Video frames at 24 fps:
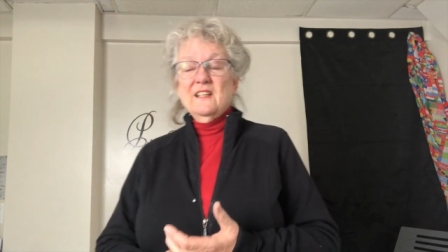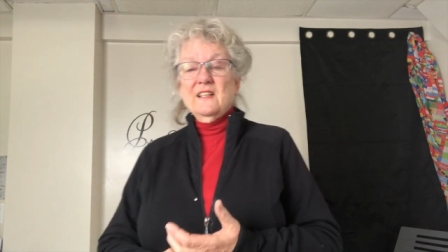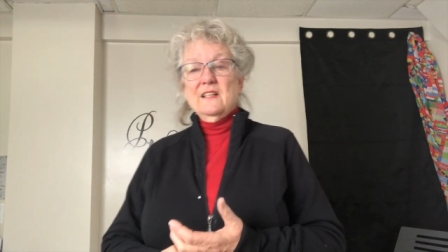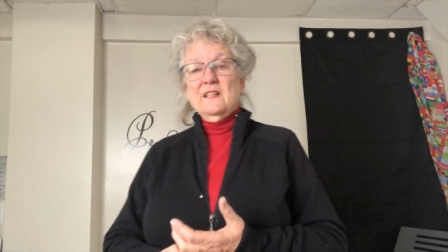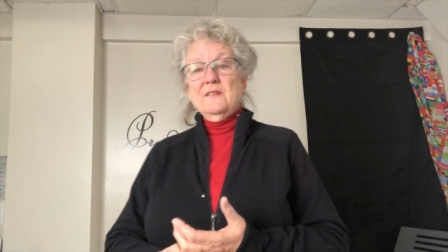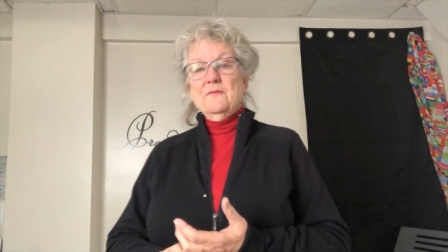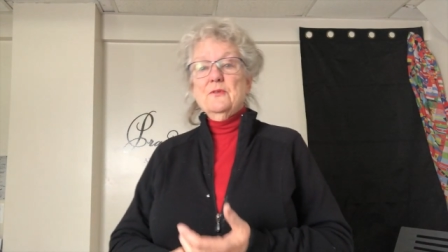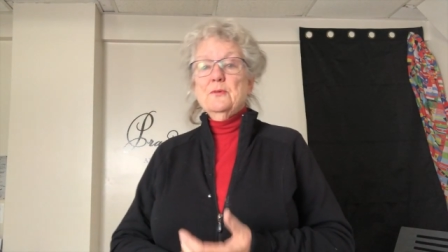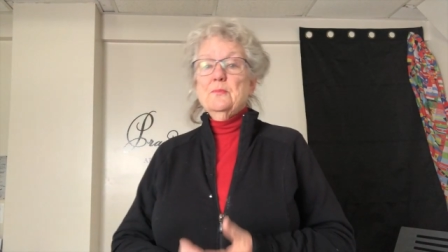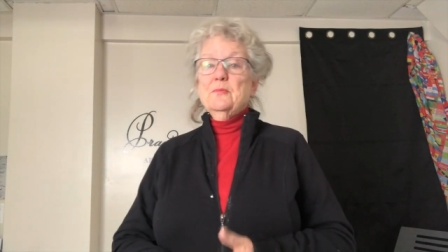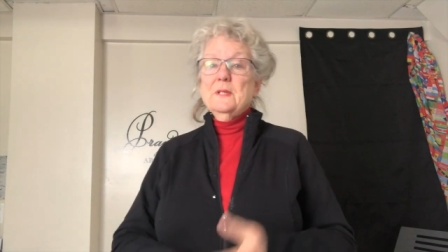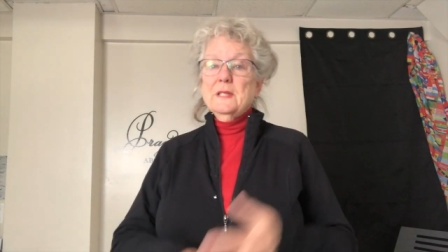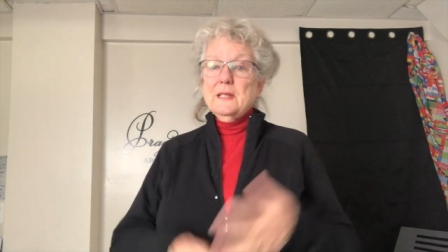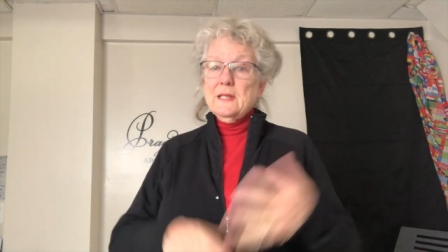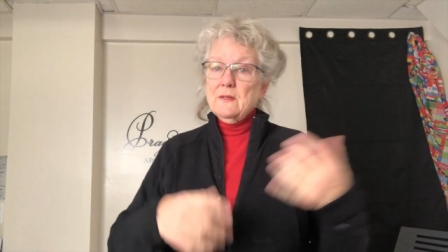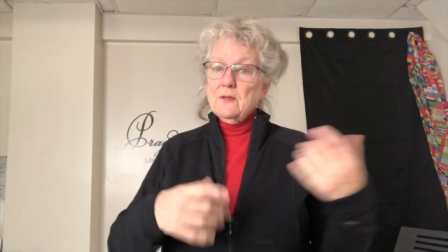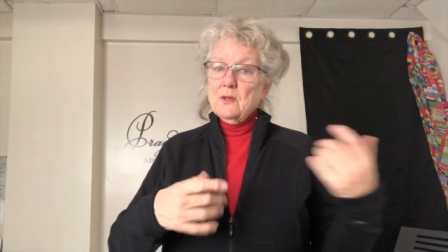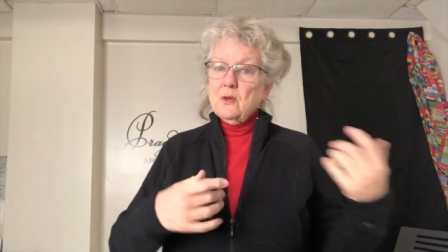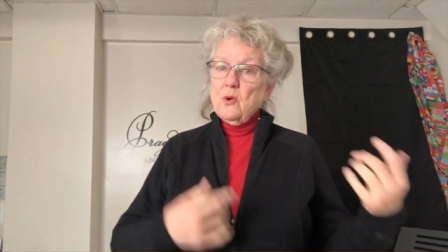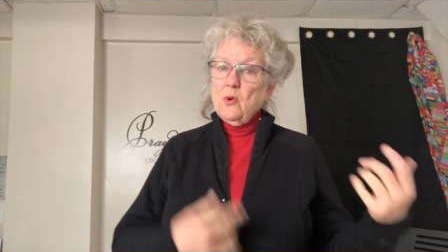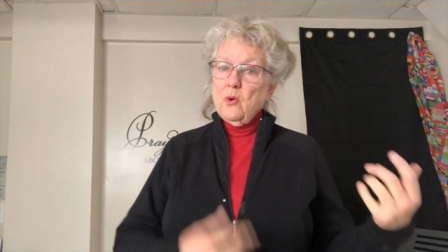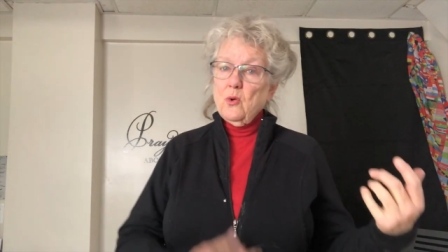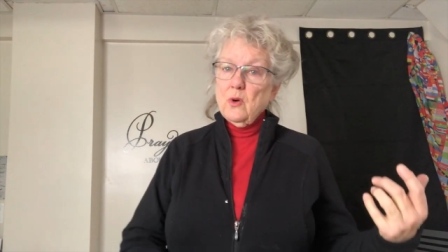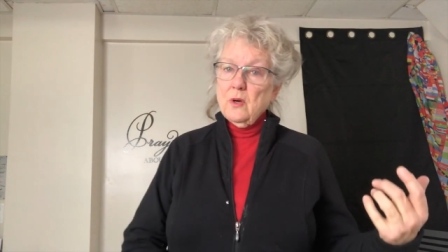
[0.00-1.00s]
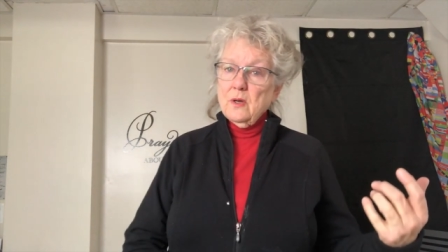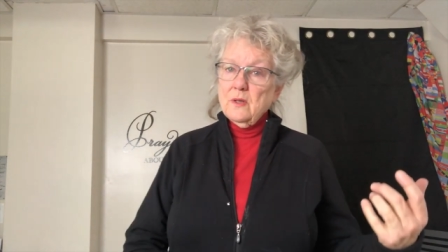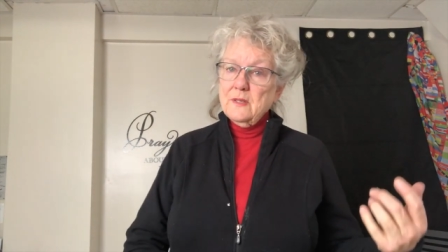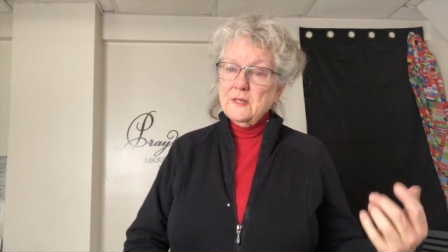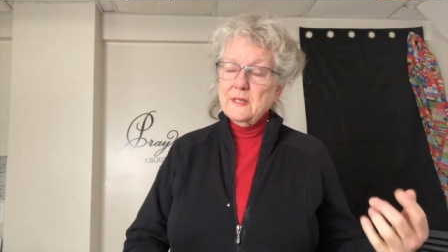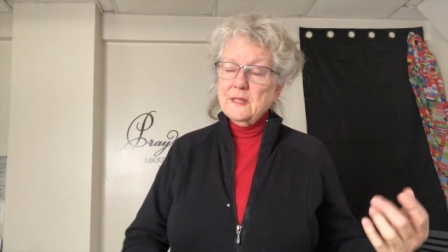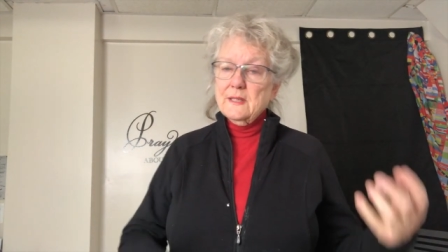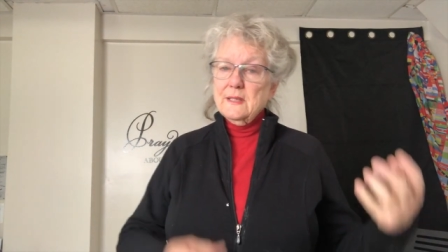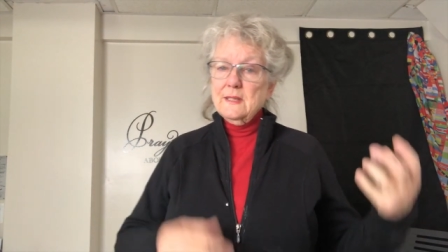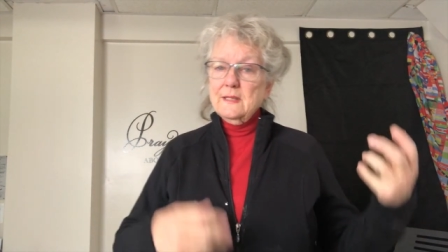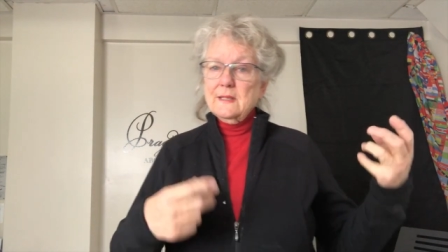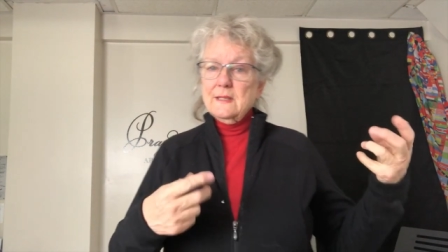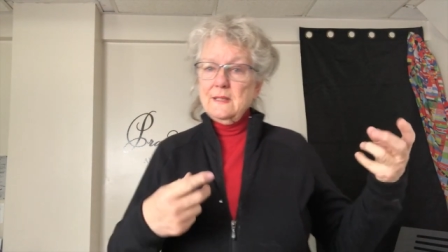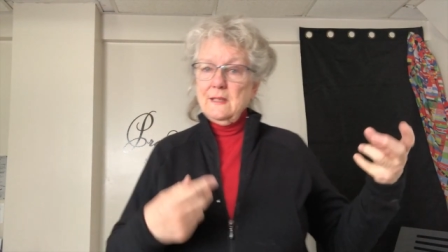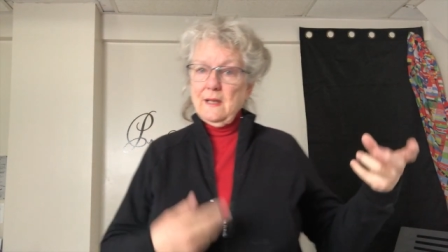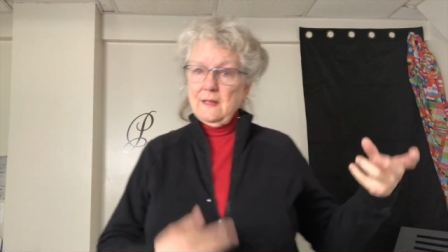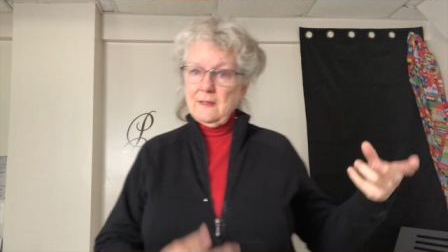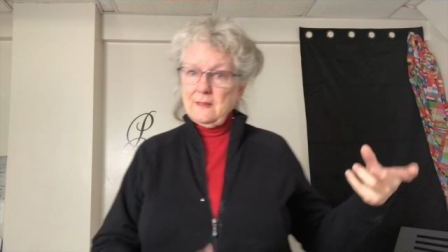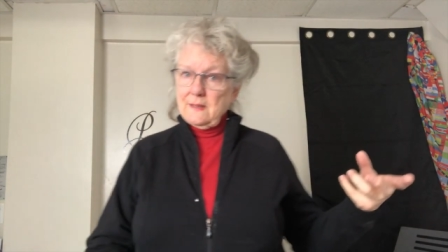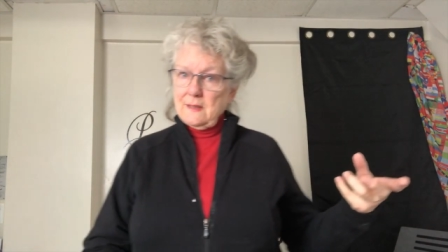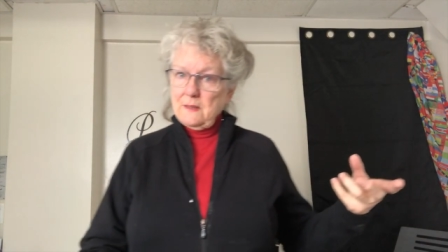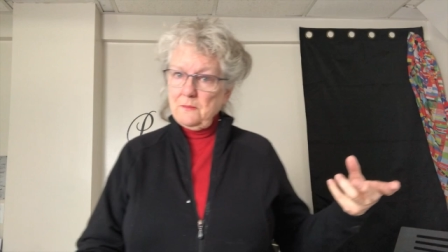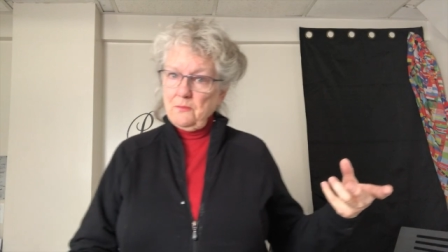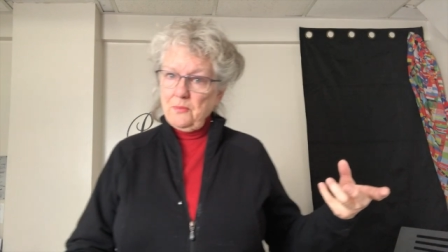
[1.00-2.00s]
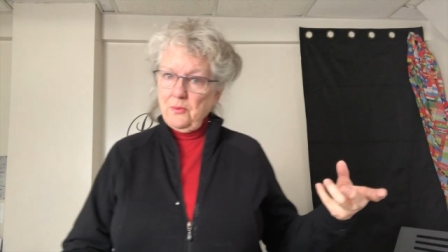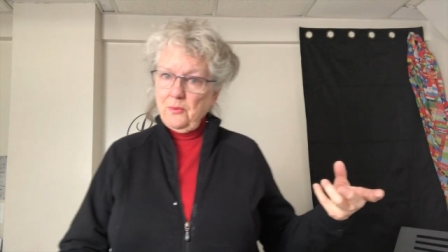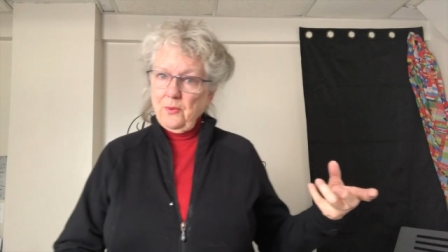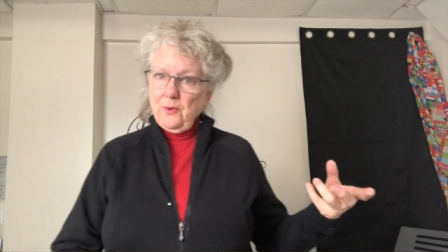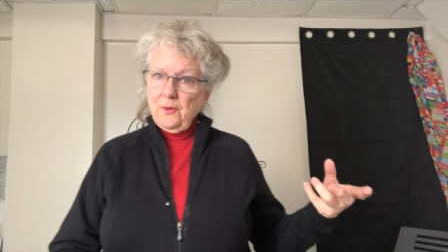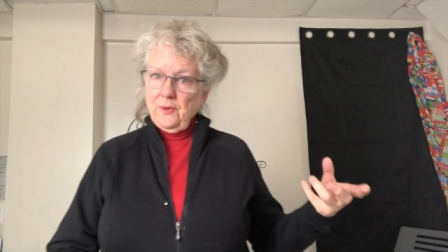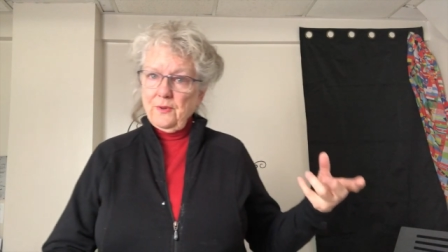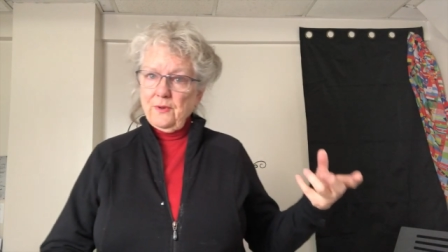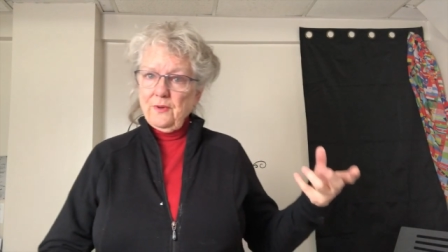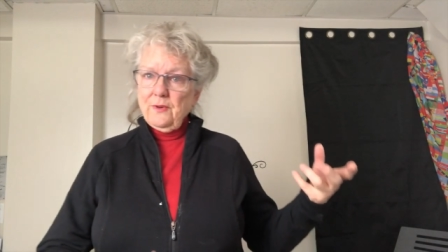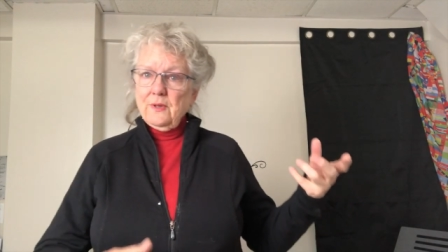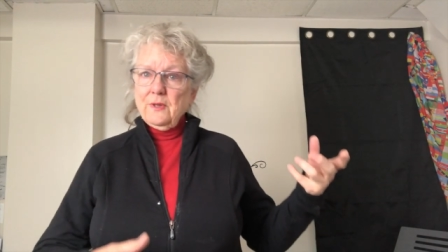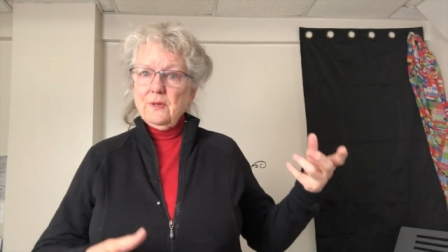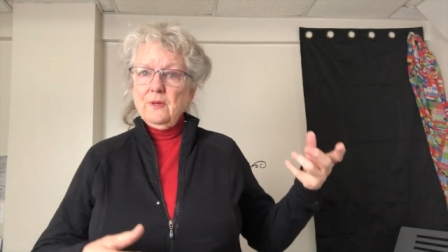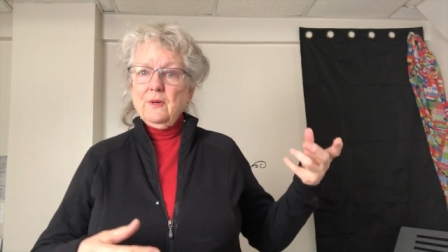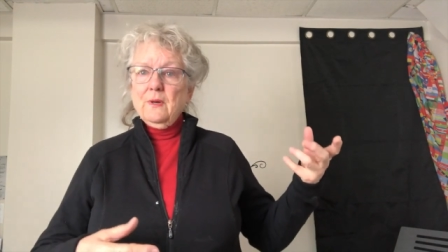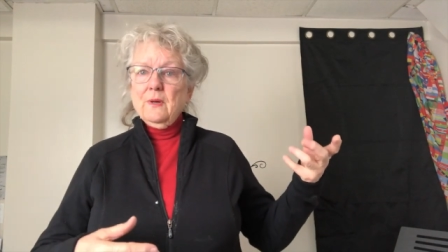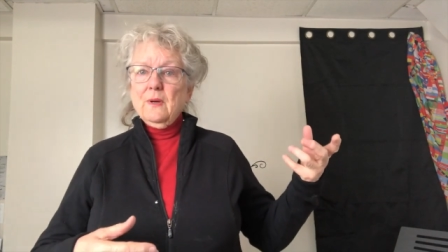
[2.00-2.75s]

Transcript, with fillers: If you're playing the chords, it's not as important,